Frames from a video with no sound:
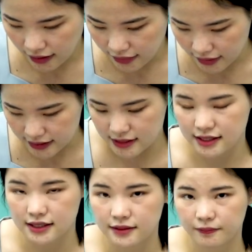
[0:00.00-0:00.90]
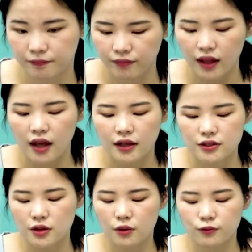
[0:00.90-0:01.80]
this.
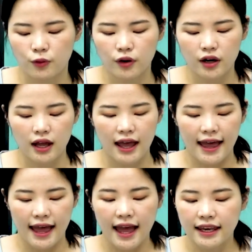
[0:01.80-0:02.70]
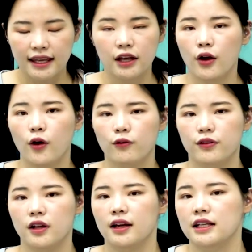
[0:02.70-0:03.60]
So for any of
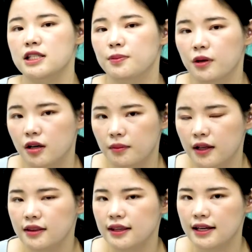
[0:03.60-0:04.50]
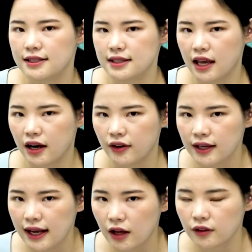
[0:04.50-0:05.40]
the experiment that is
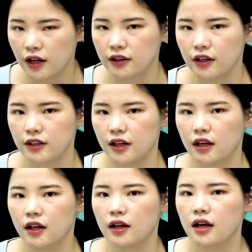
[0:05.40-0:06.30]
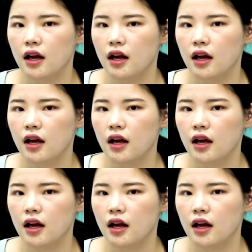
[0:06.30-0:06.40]
carried out under the